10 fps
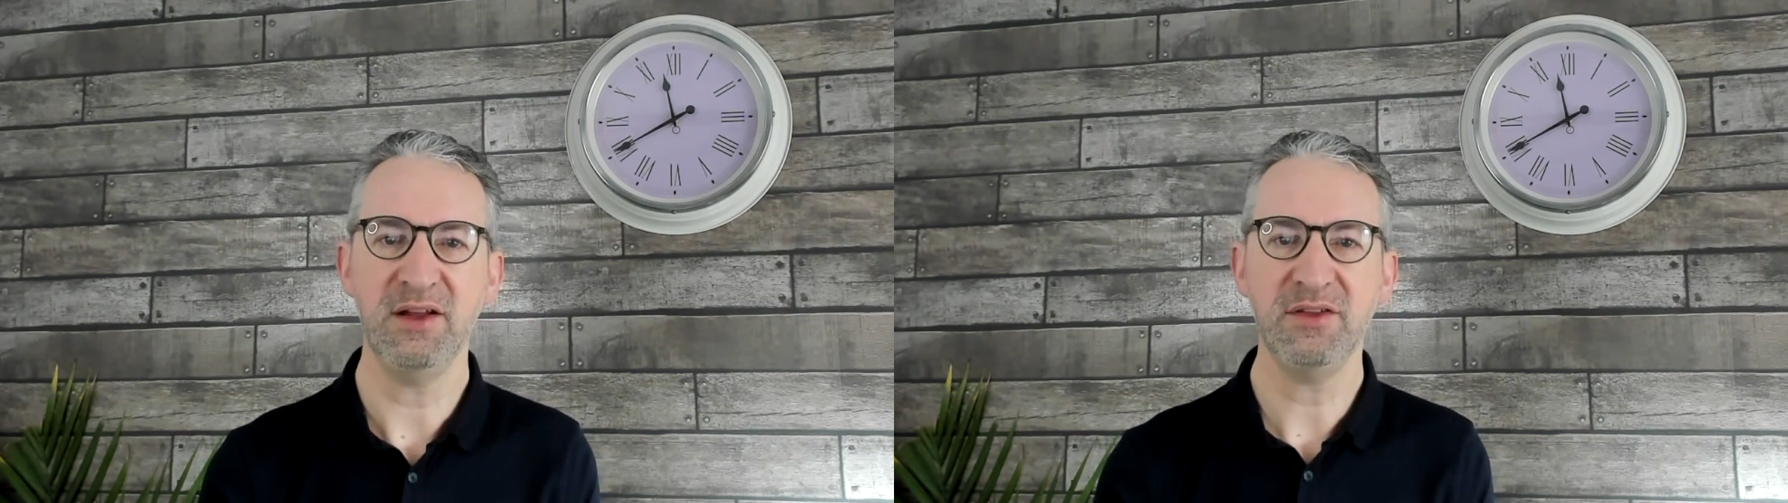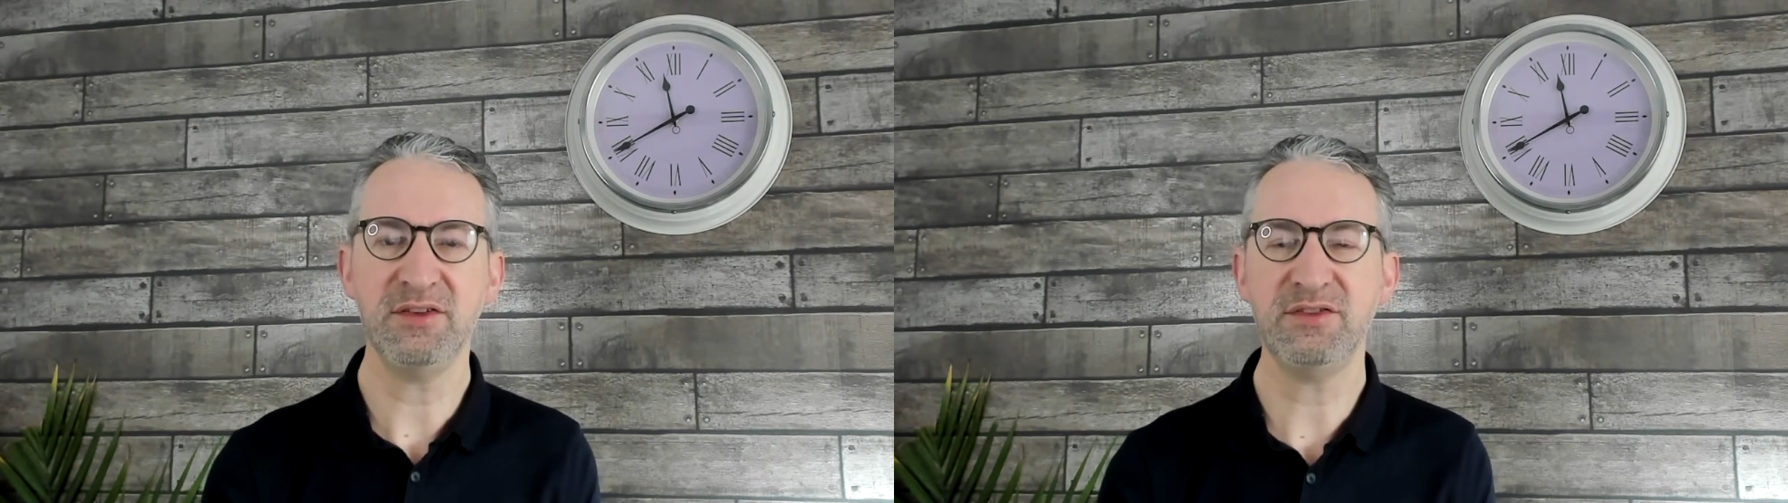
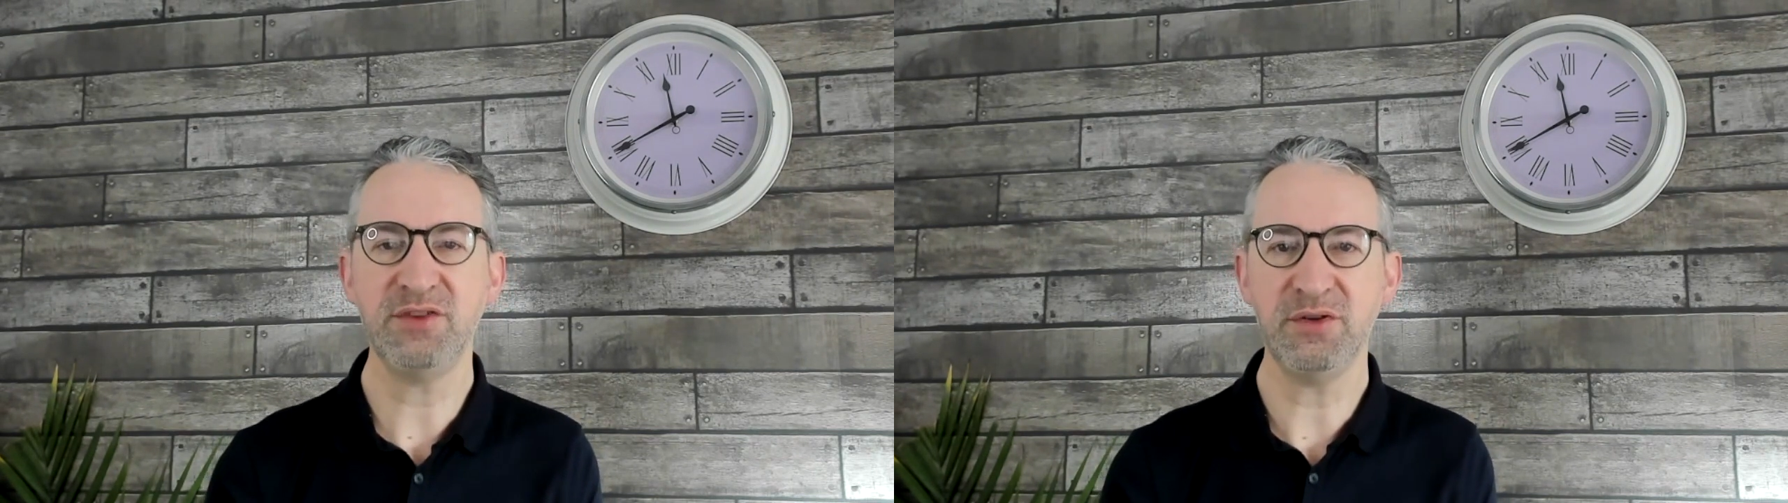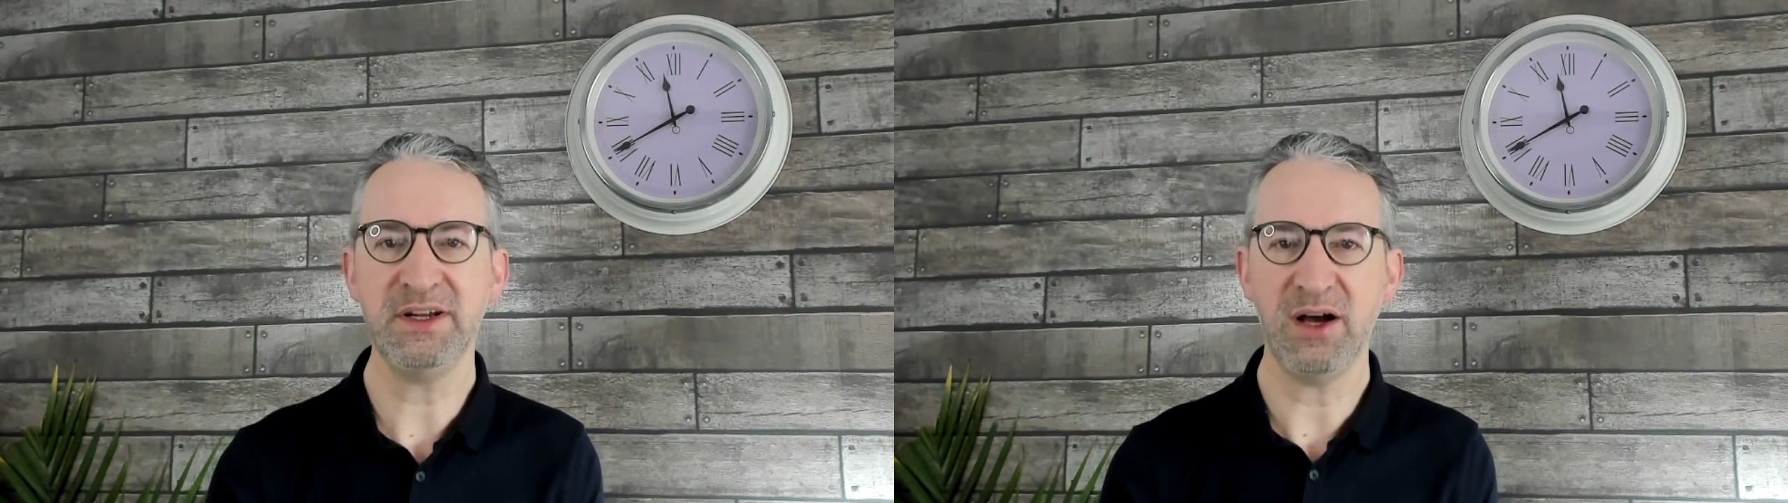the
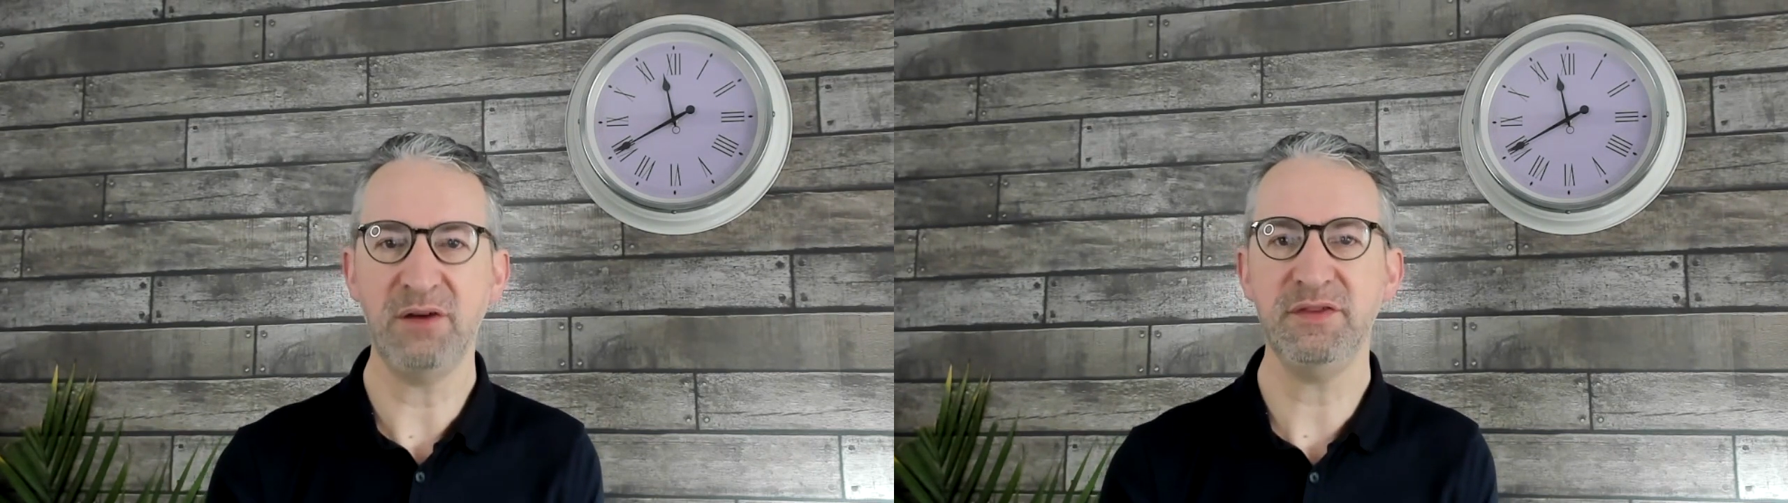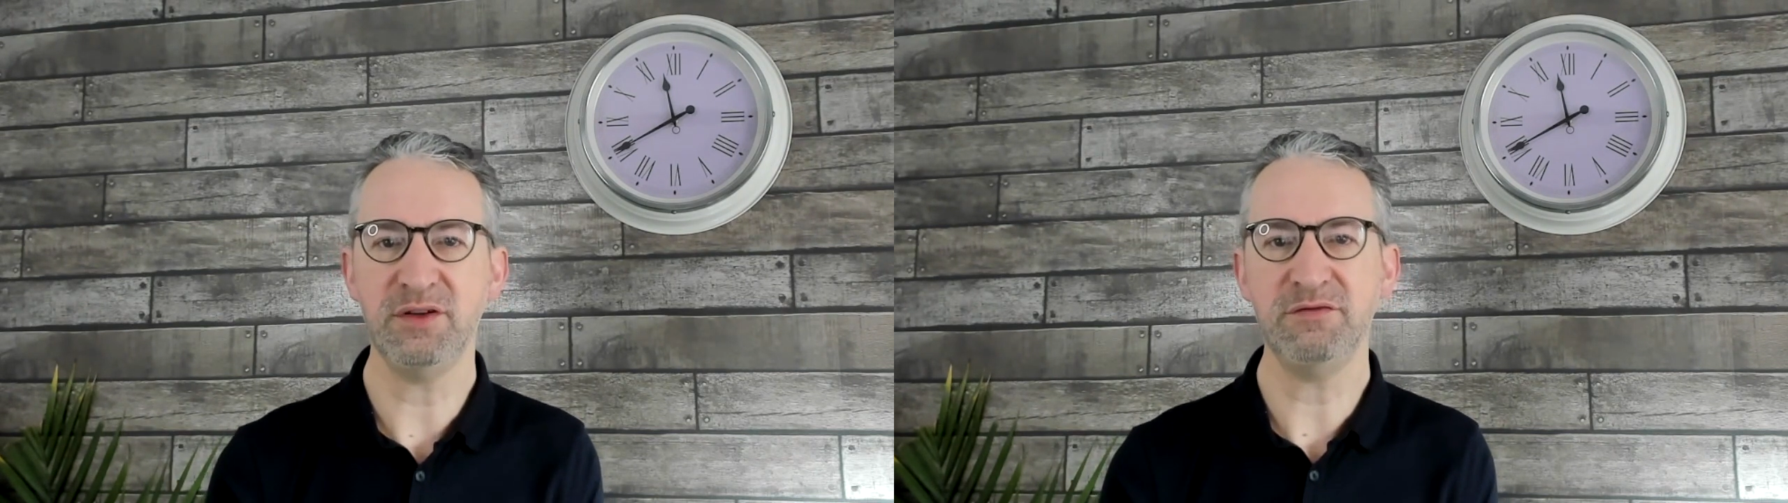story
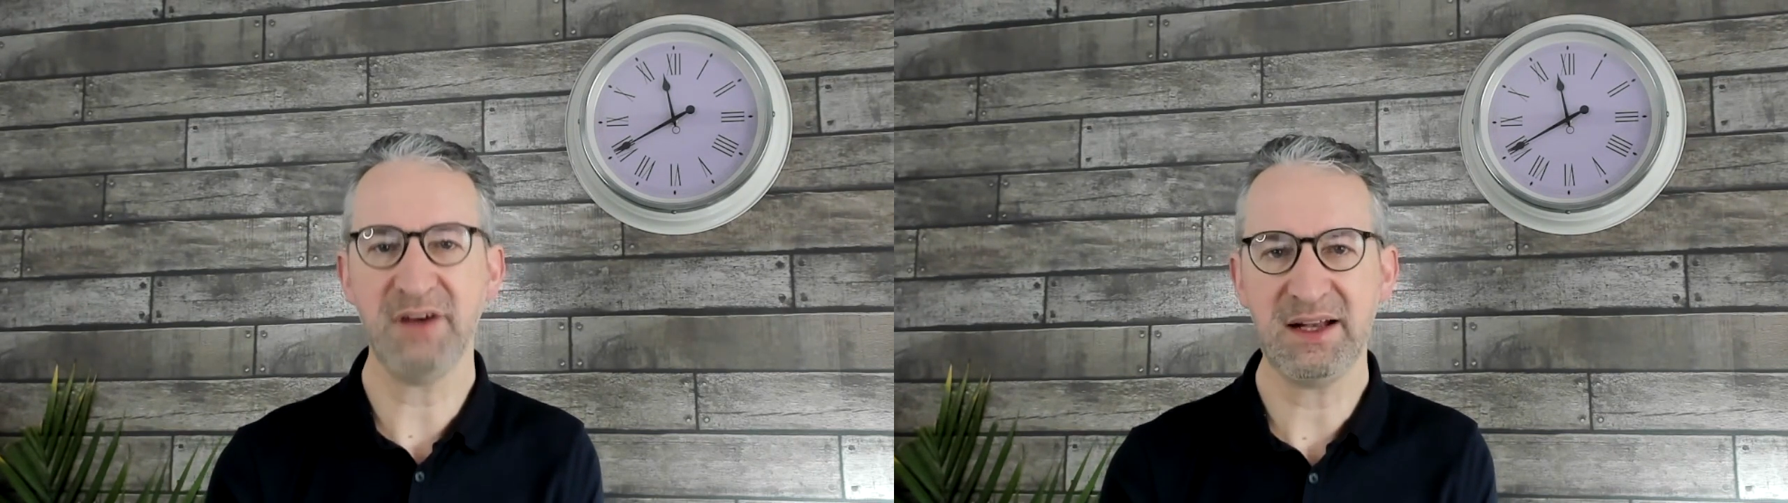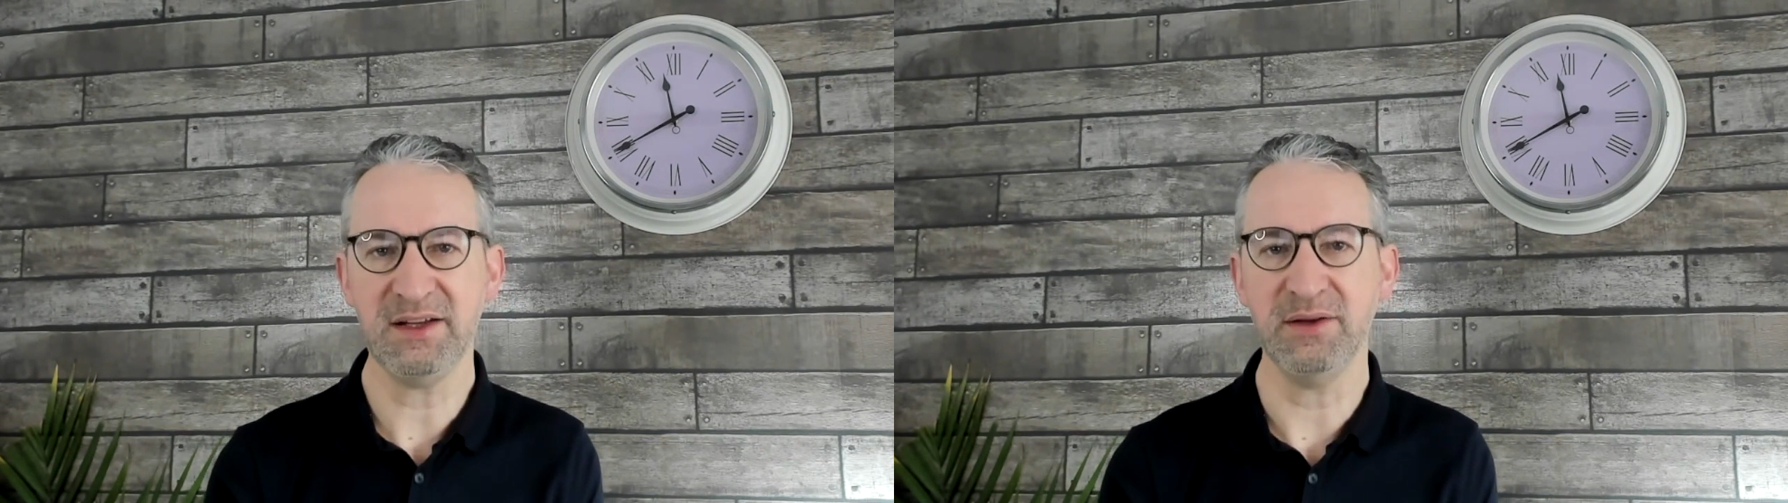of your
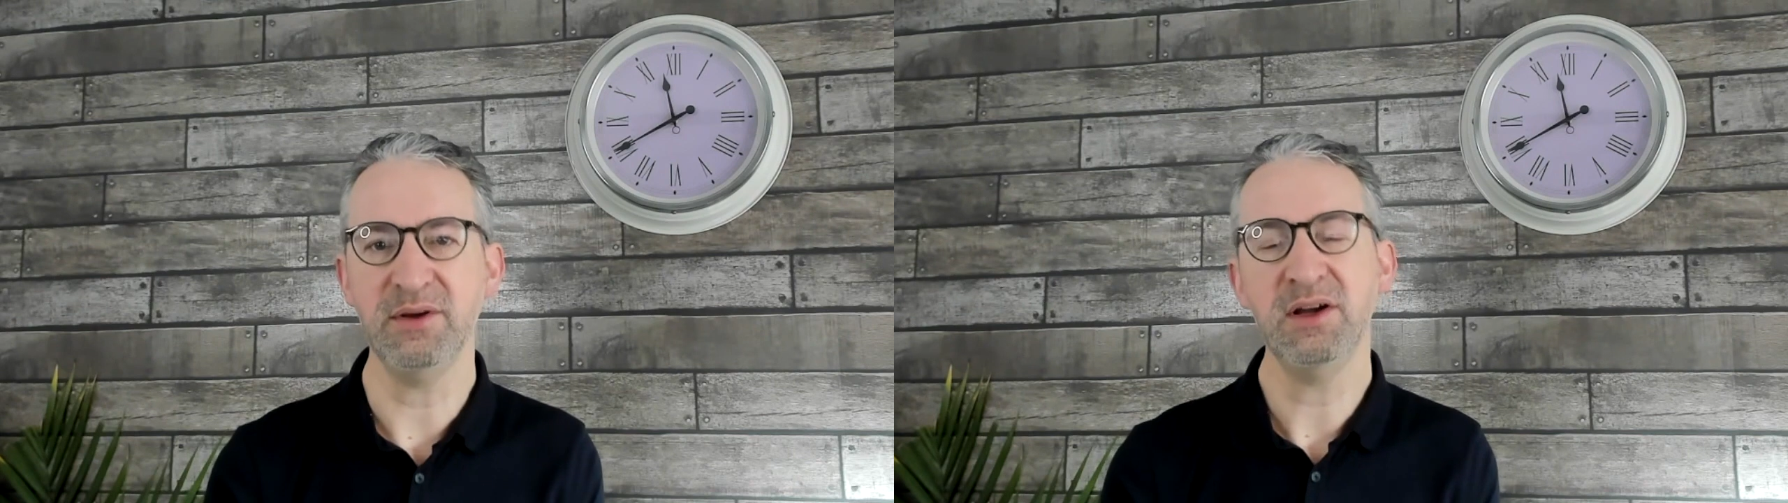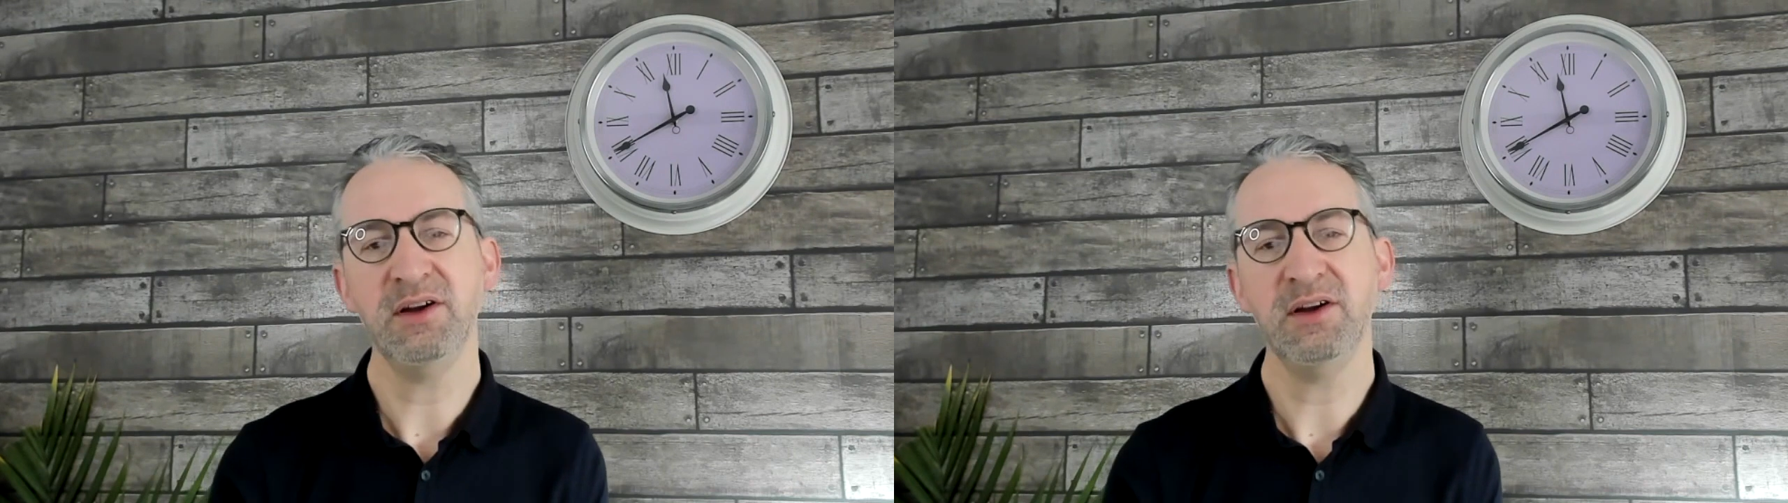value